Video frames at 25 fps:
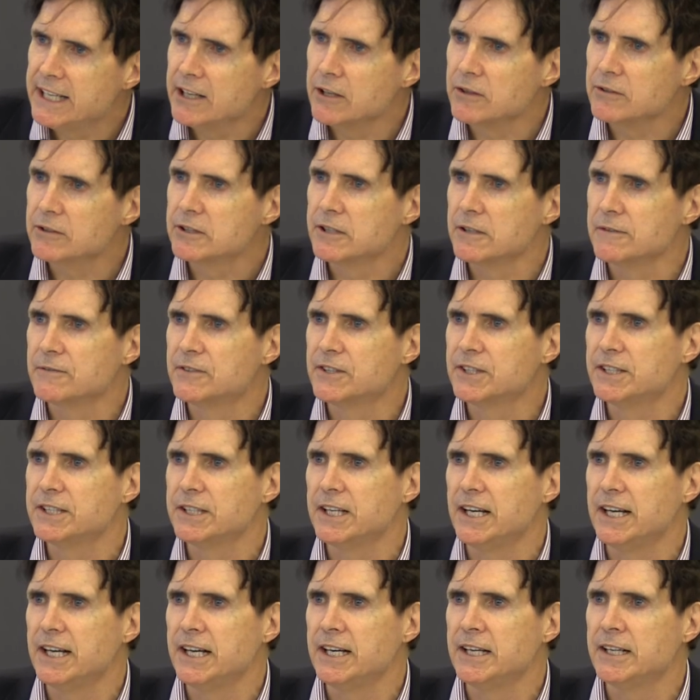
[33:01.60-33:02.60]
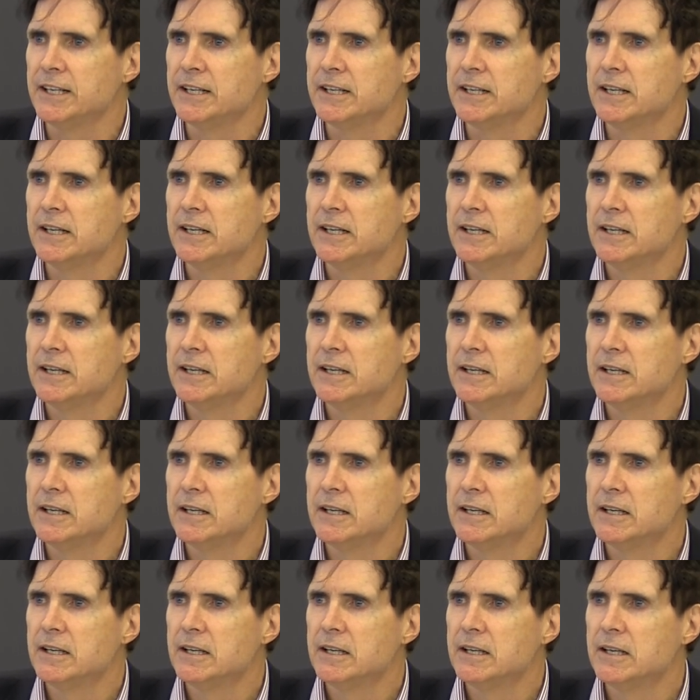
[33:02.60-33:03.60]
guilt of sin
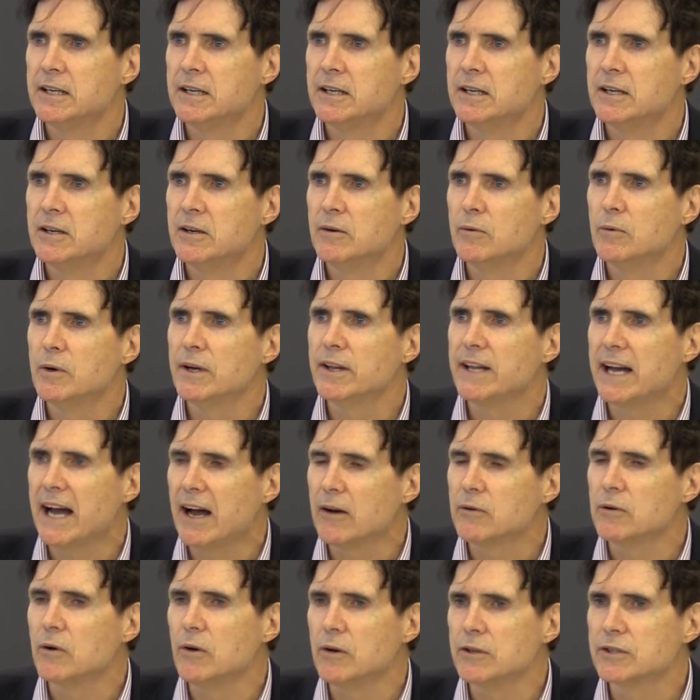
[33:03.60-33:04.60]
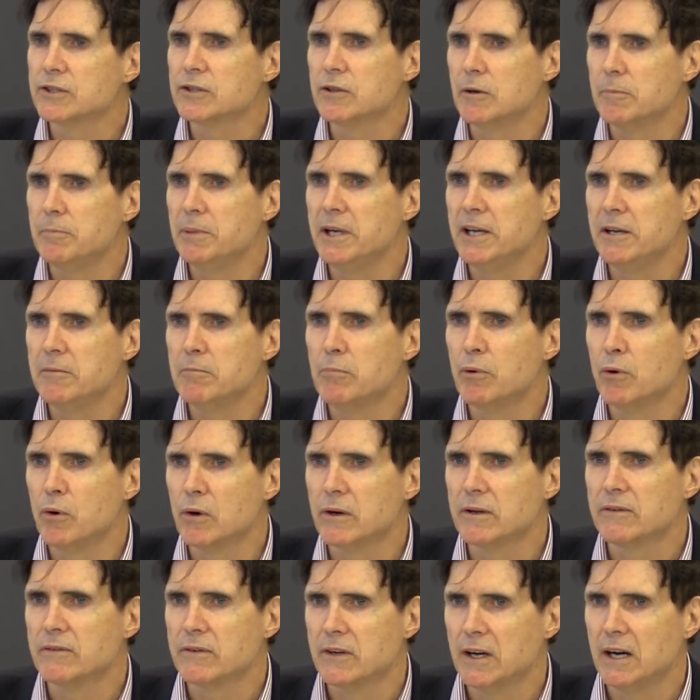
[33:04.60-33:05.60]
without also being
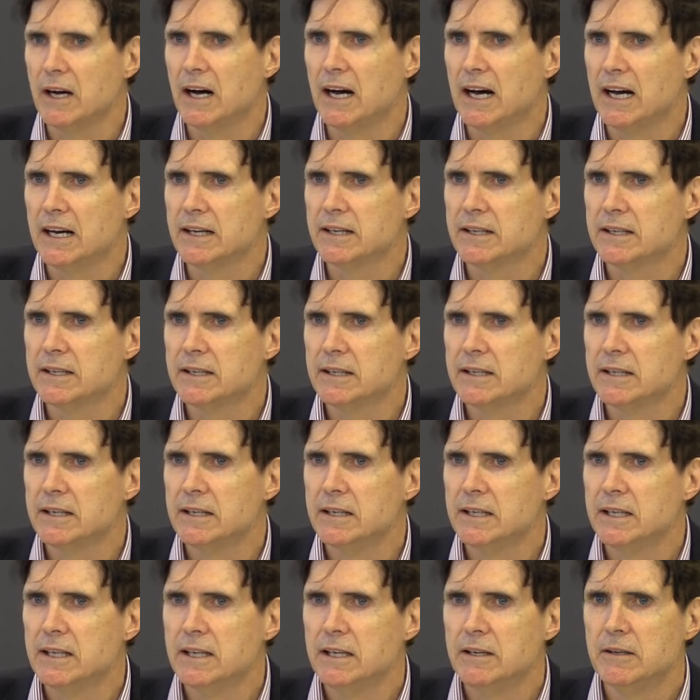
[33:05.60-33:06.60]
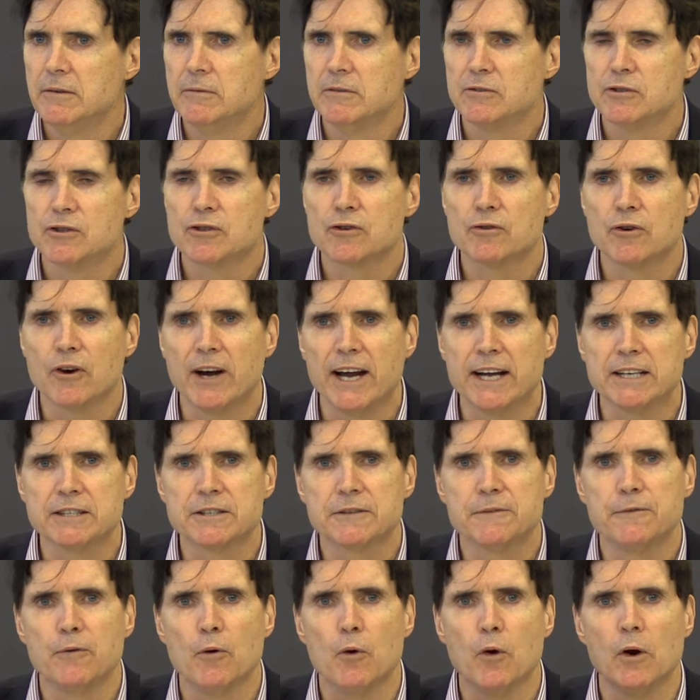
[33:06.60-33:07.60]
born of God,
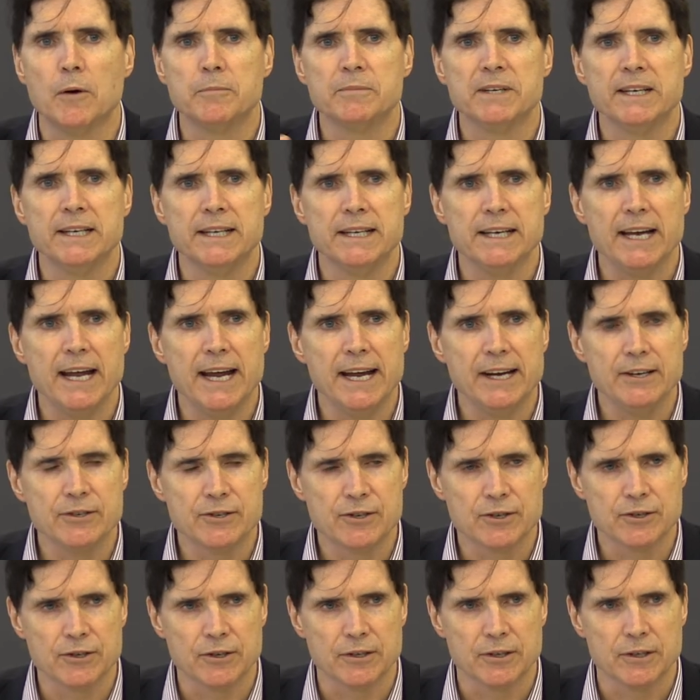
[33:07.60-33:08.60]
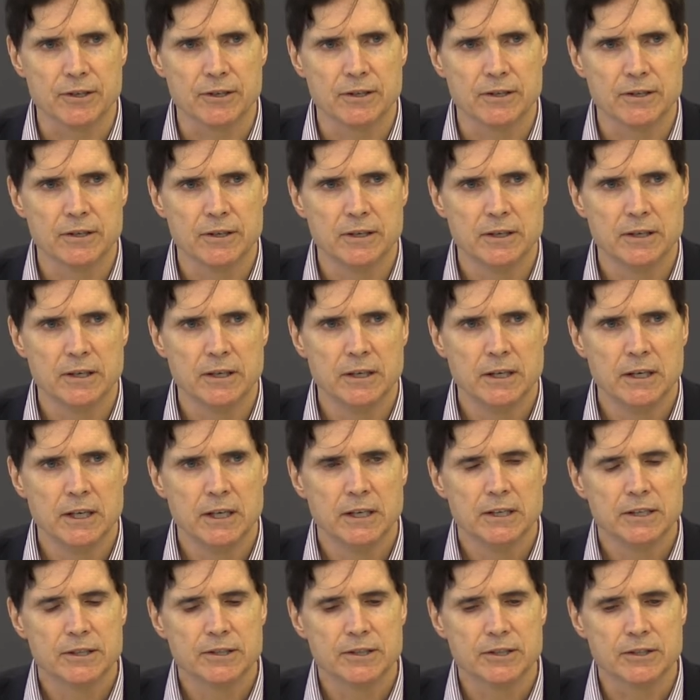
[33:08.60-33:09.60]
transformed in nature
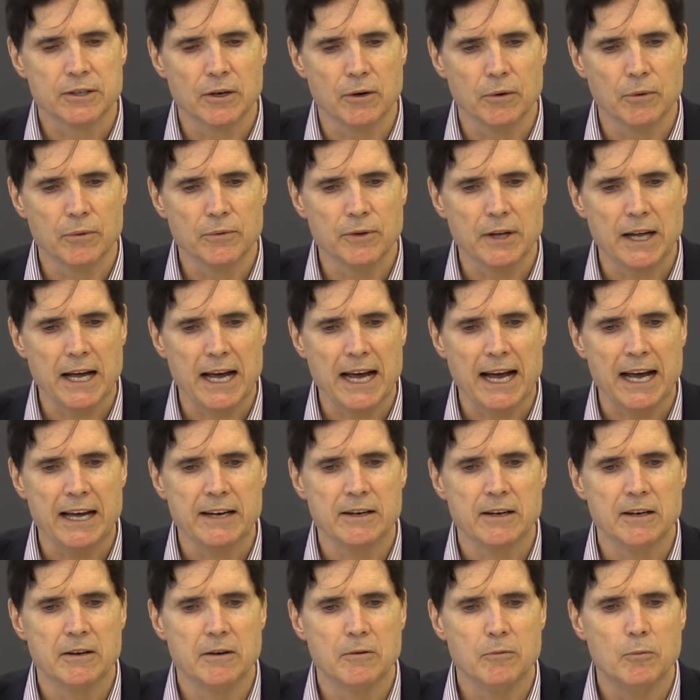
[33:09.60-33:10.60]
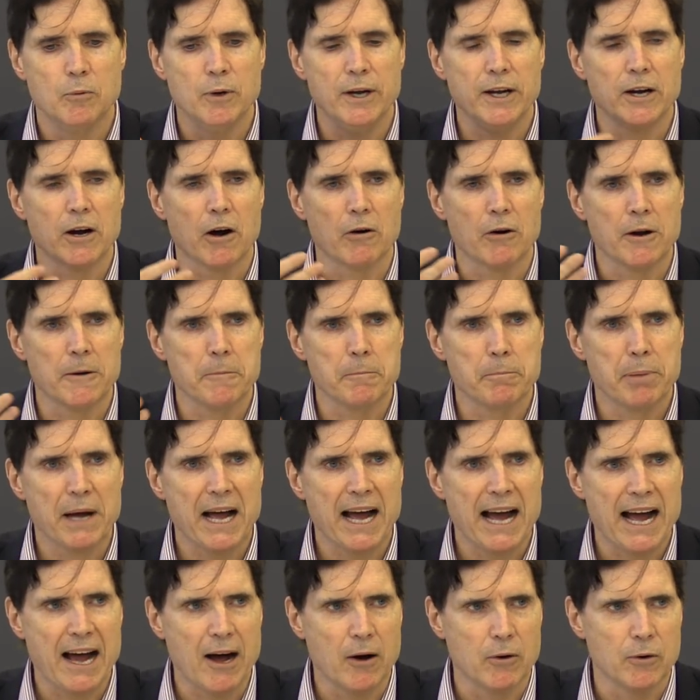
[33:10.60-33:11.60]
so that we are
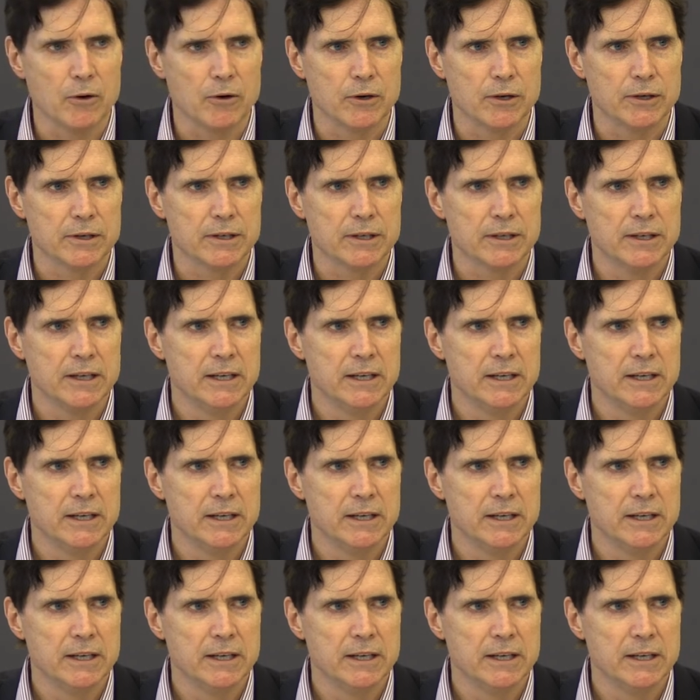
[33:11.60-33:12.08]
empowered